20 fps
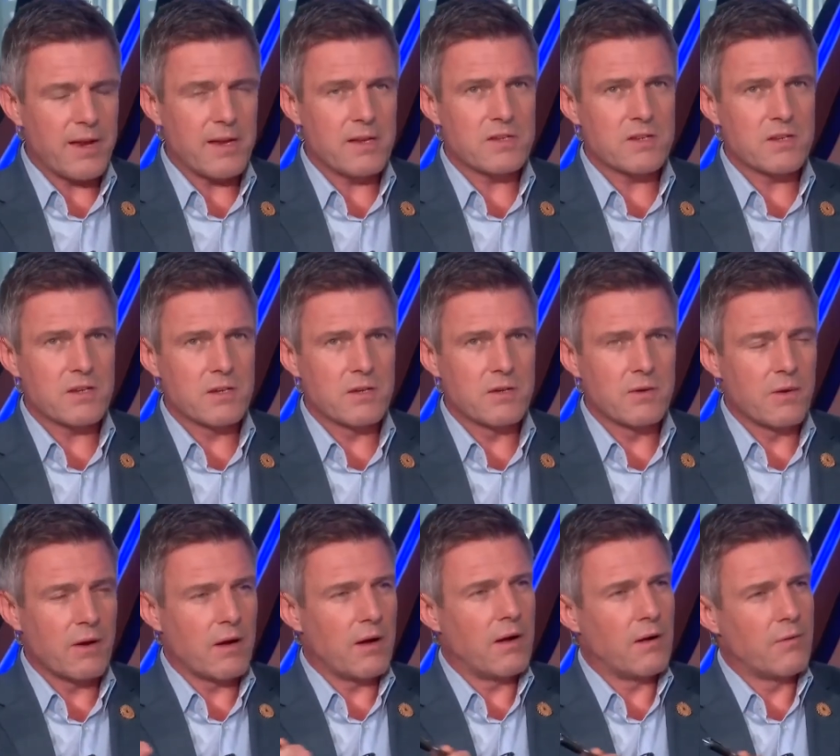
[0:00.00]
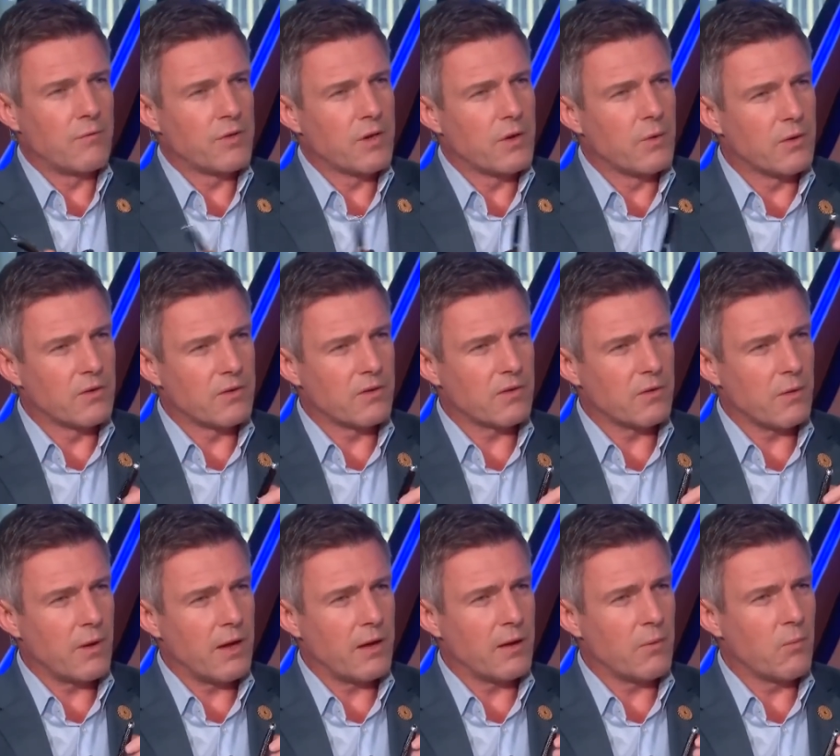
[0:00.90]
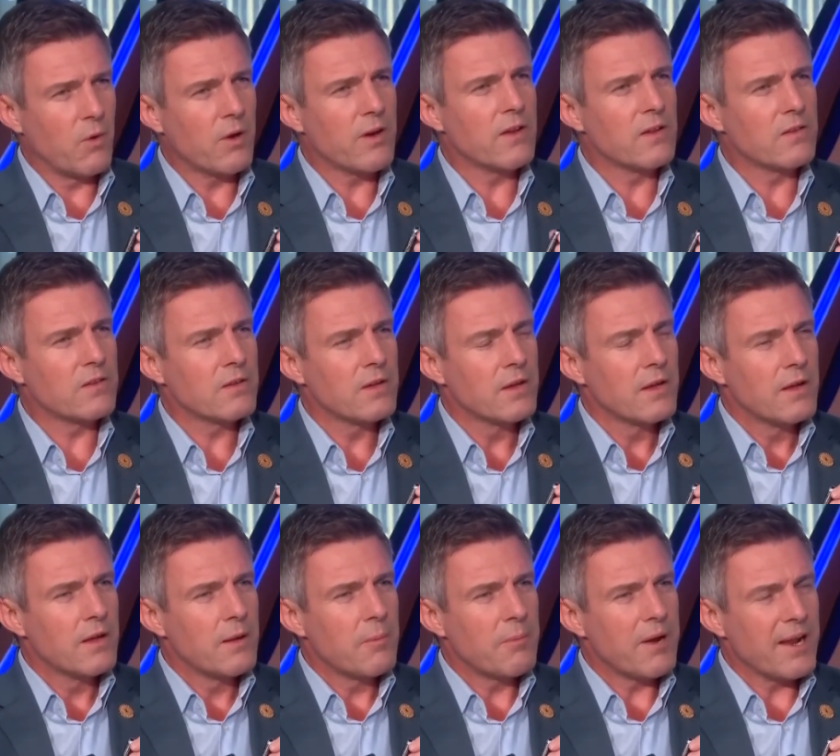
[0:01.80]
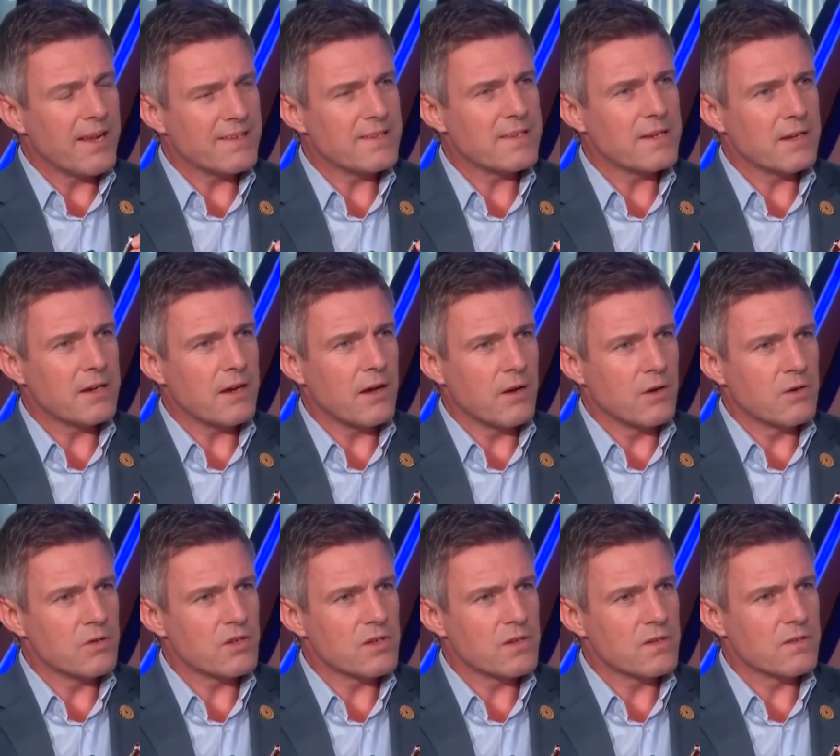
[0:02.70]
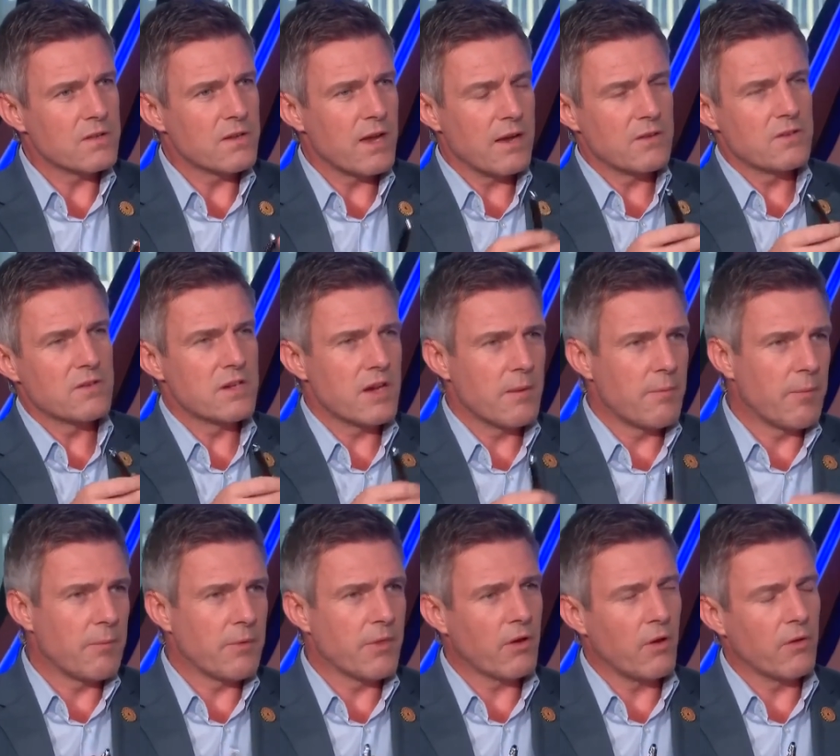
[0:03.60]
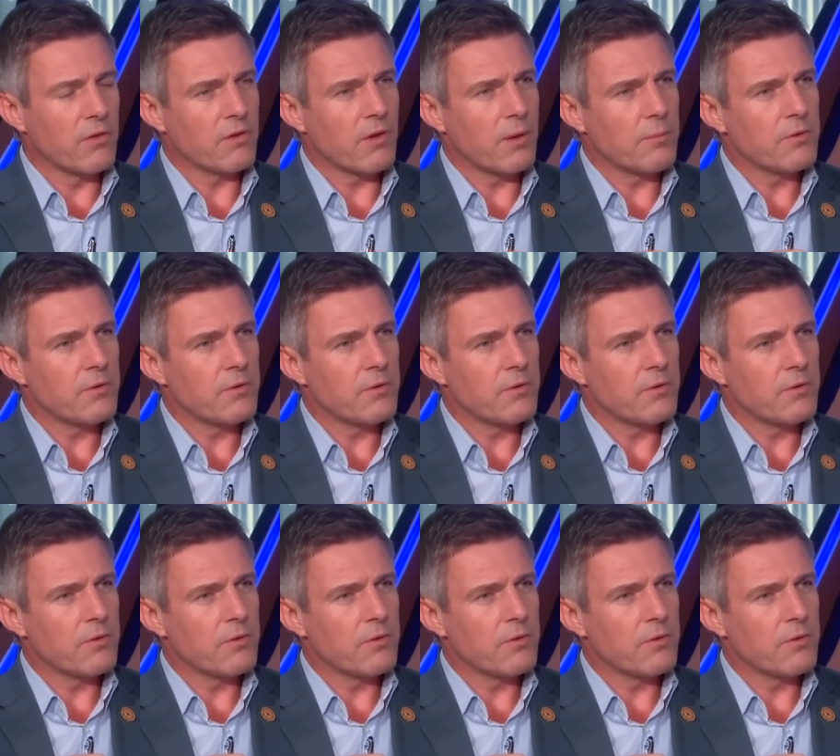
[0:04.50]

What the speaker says: to our viewers as well, what is Plastic Oceans and how did you come up with the concept?